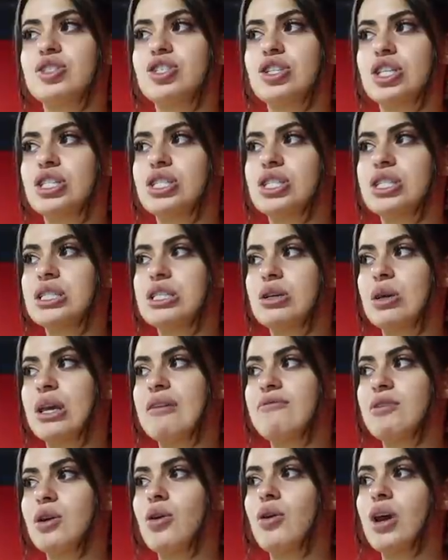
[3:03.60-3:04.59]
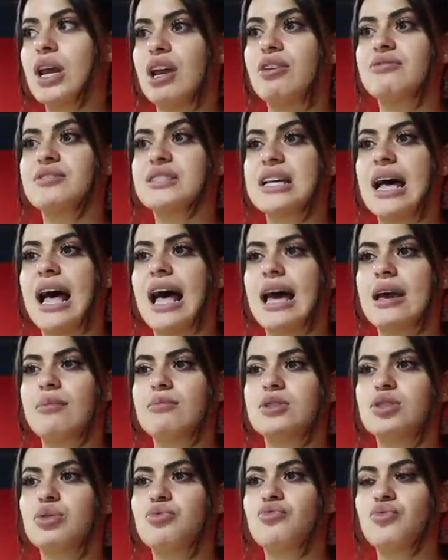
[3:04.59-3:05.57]
just to give you enough
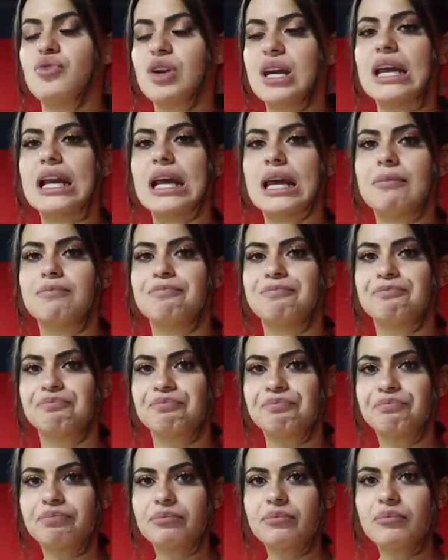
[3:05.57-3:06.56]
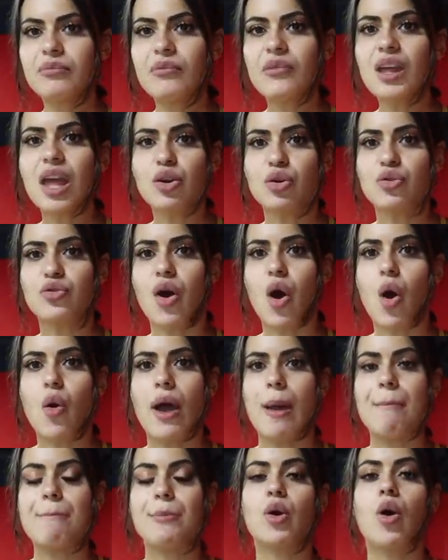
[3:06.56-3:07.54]
time to really grow
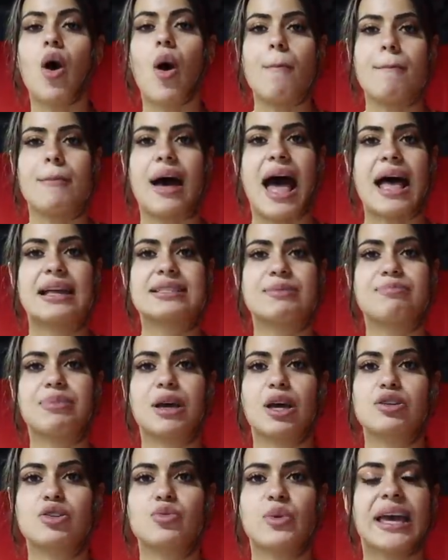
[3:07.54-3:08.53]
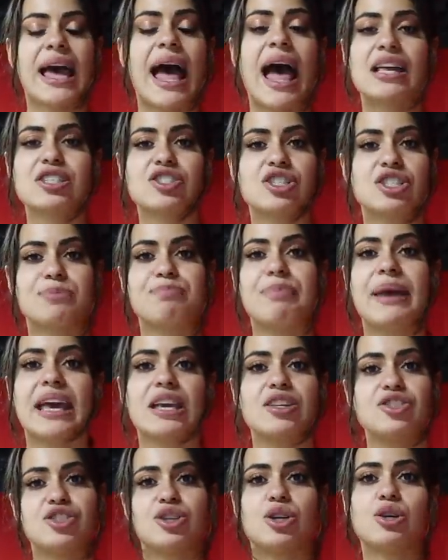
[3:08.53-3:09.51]
and put on mass because we can't just pick
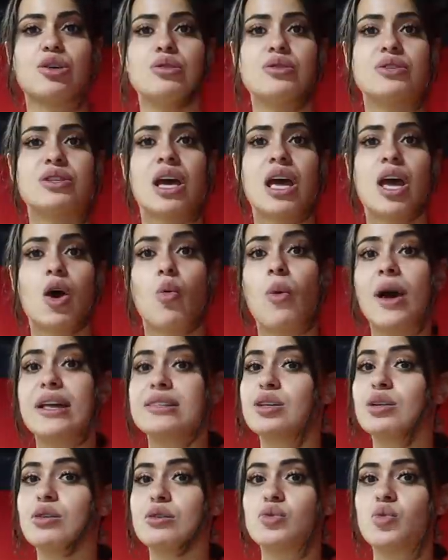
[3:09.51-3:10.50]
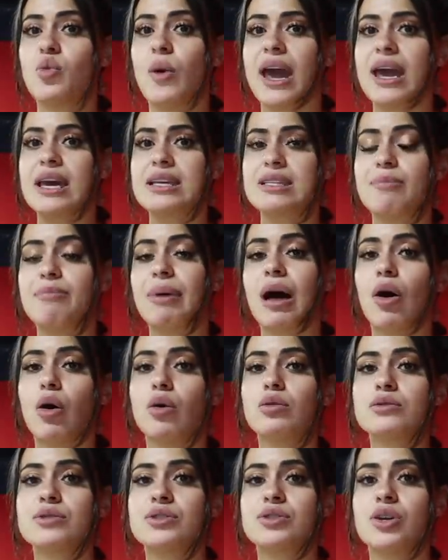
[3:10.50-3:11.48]
and choose where to lose weight, but
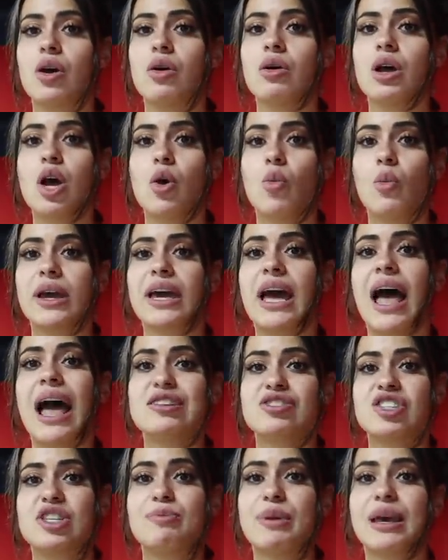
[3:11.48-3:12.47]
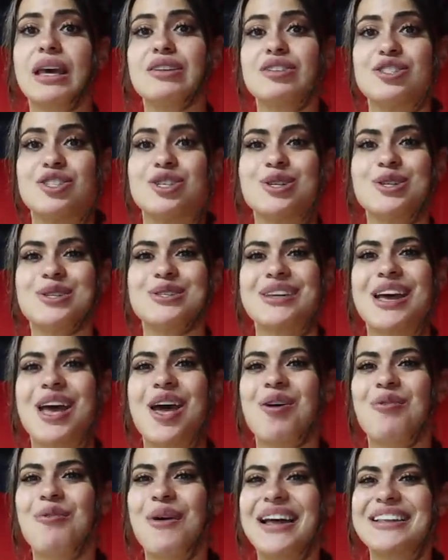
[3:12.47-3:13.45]
also we can't just pick and choose
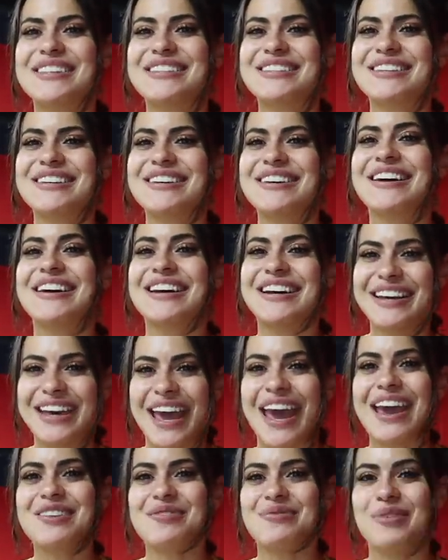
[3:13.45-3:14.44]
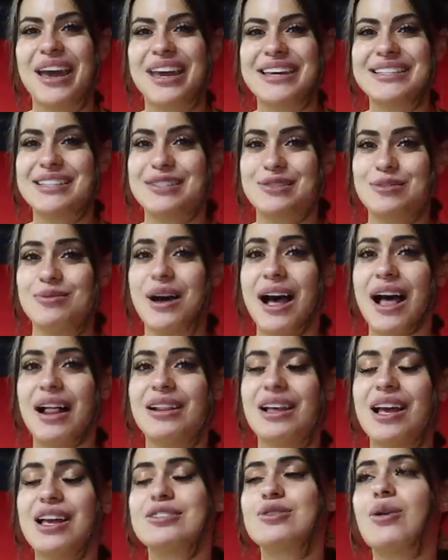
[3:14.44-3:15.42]
where to gain weight as well.
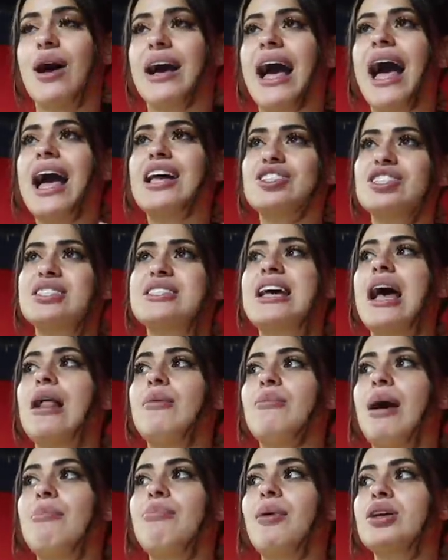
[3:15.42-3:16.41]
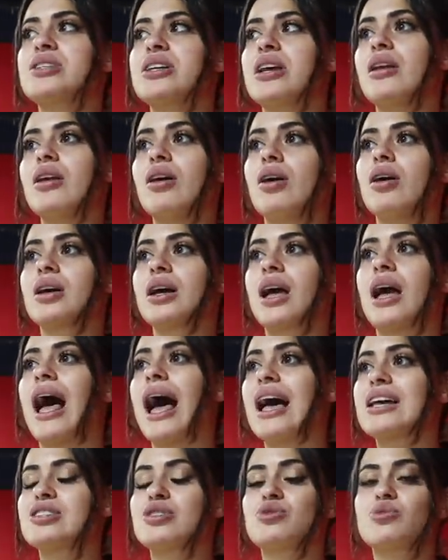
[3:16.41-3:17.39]
So I can't just tell my body, look,
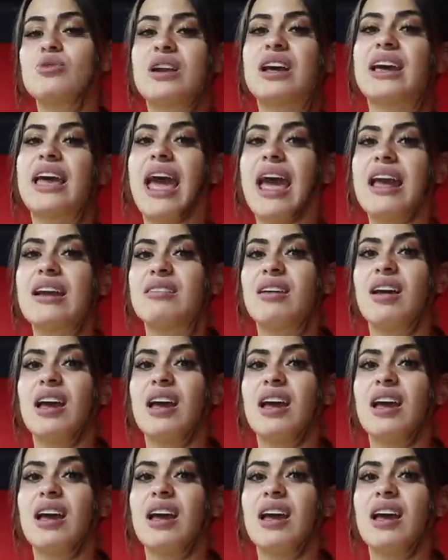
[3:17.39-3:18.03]
I just want to gain